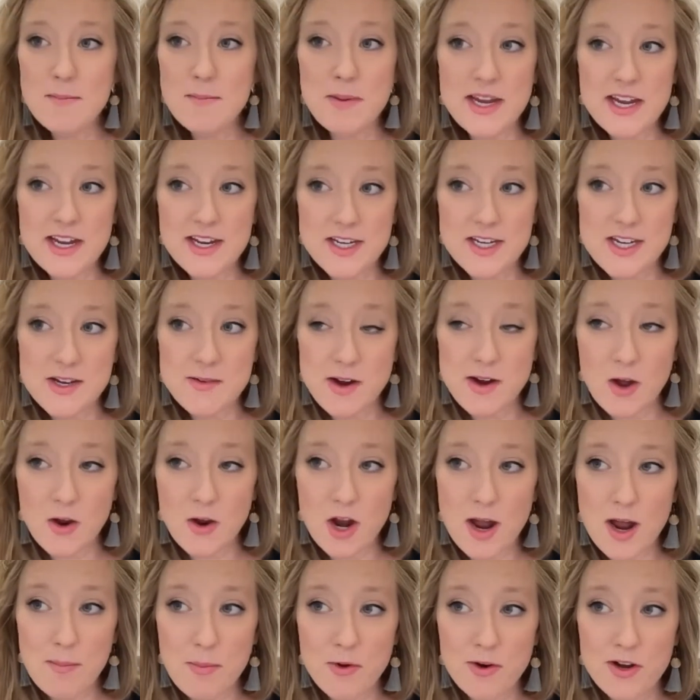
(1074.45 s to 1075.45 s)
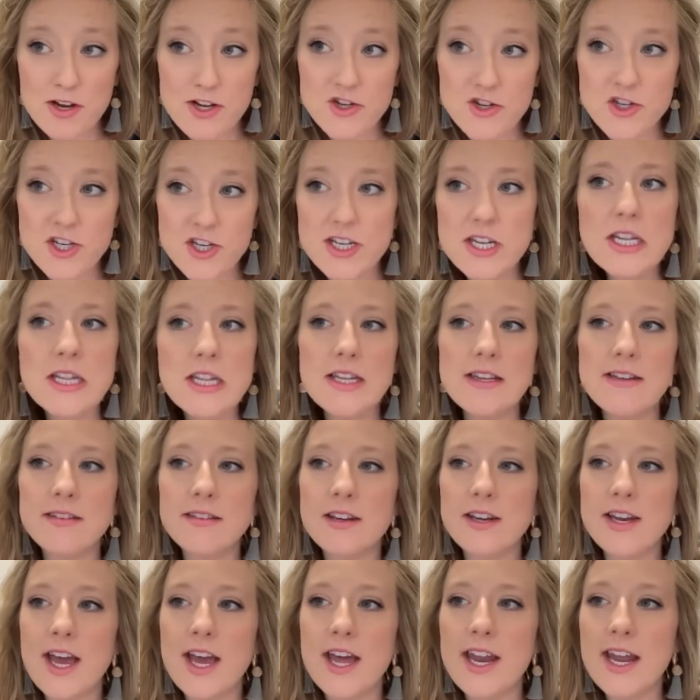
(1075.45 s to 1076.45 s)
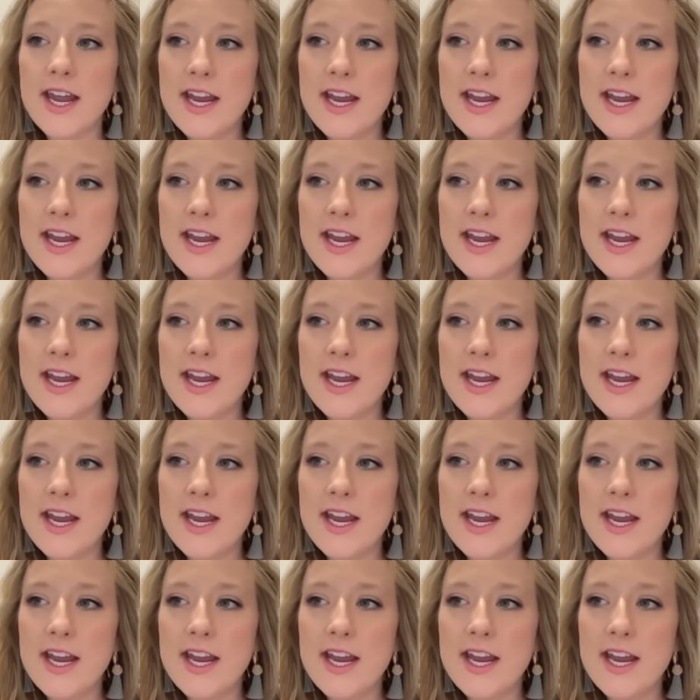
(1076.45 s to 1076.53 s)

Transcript: P&D route operation listed at